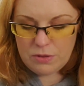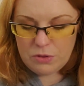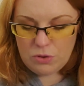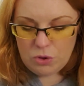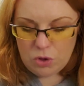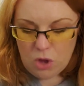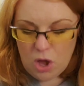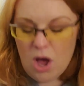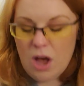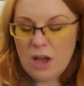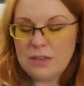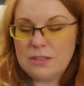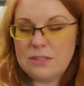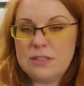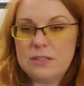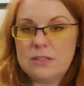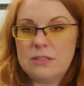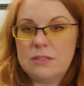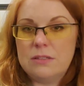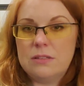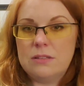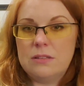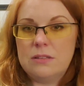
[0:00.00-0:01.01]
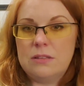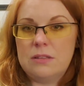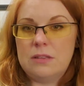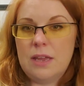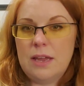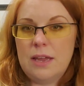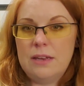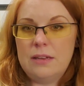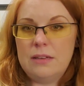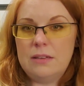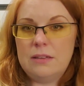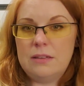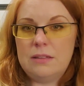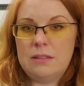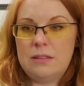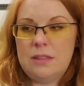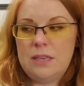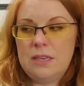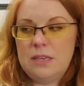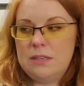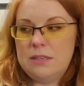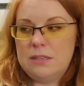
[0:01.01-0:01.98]
laws that
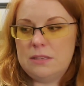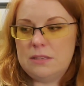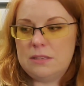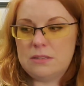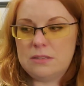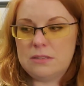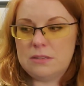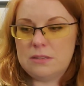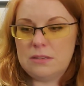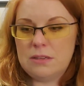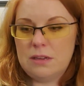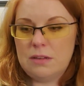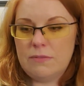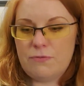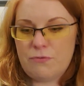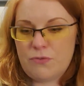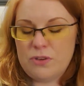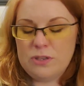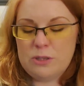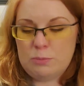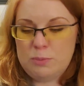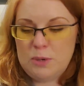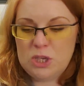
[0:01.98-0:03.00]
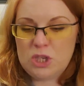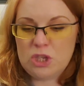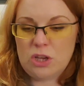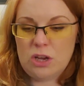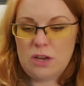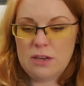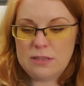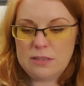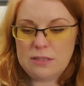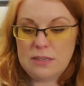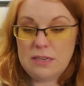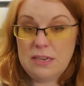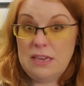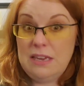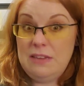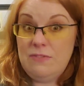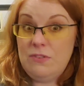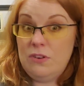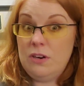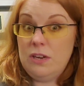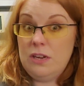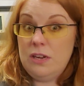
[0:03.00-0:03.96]
these free speech laws,
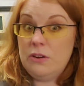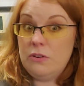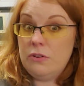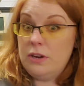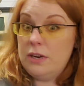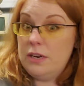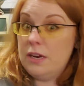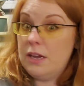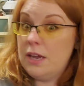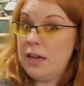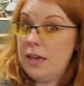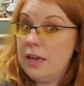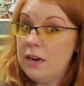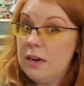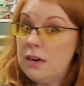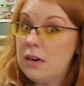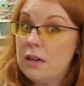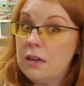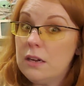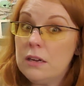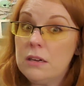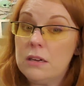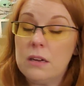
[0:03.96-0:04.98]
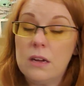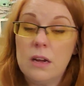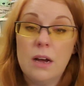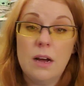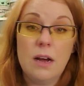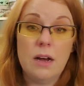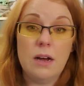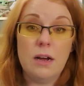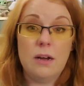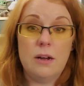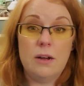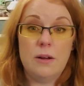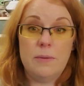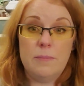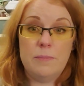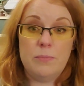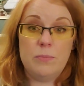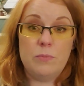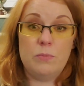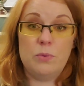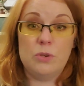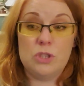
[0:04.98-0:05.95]
even here in Canada,
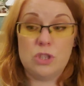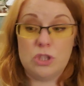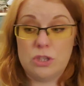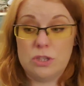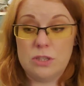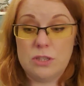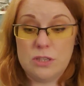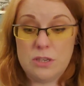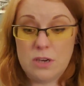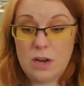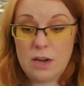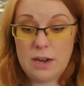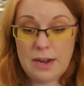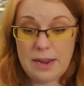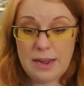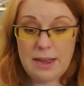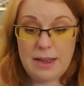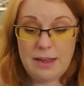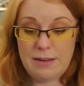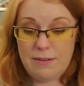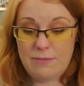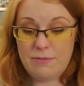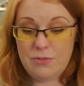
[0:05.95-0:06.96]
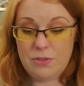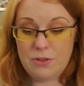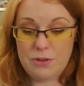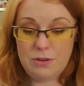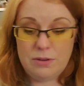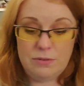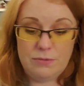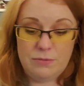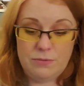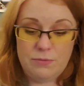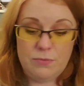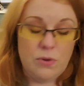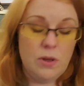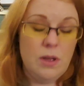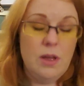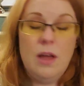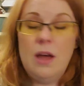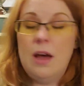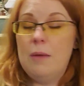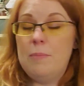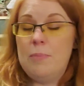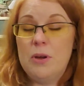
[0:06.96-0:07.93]
um, which does not have the
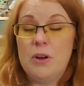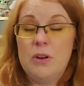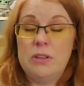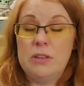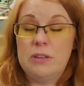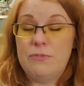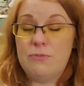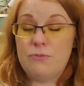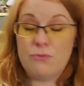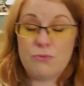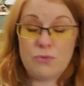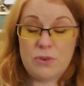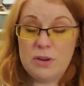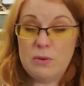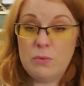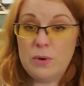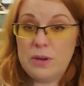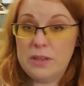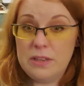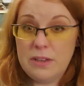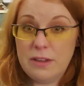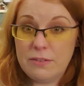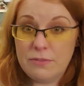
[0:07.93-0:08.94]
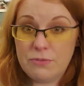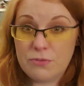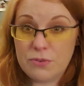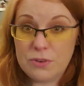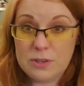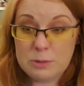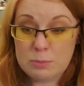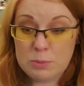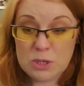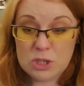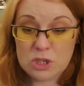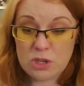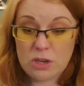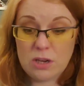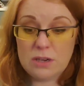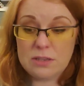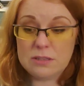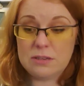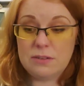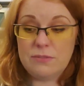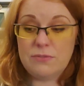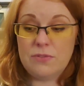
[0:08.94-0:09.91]
apparently free willing free speech
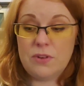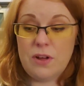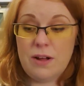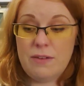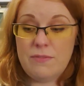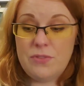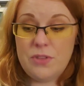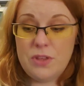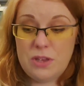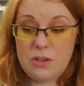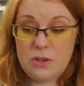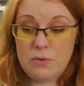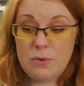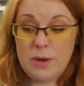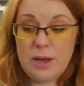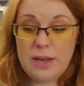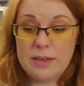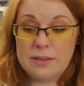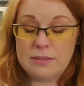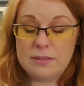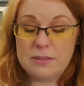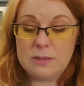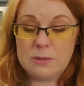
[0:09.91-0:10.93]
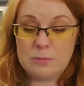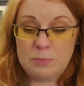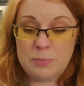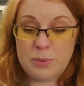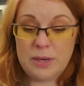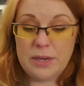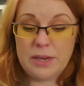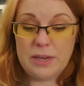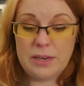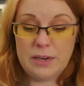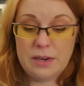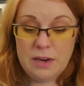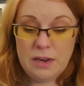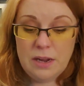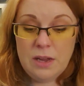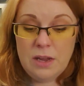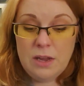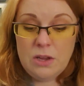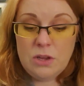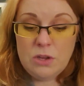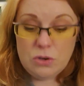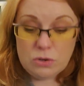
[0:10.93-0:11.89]
laws of, of the US, but
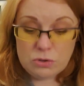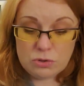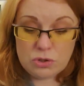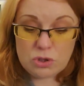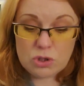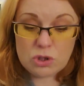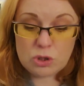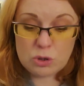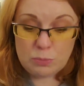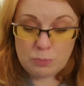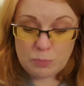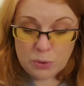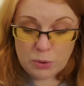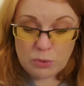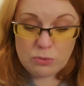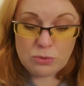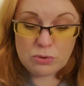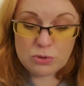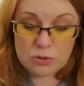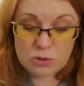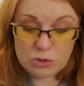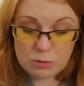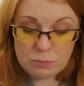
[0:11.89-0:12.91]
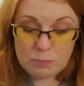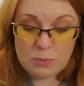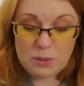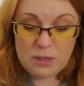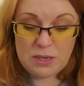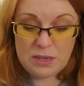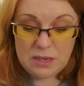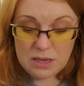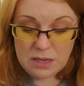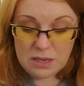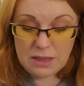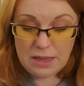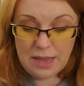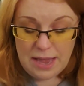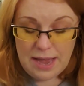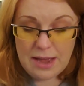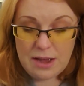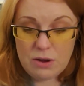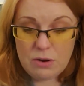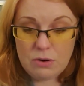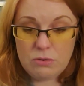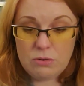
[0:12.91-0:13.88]
you're supposed to be
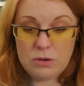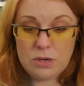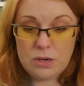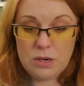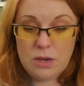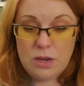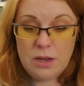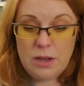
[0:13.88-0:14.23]
allowed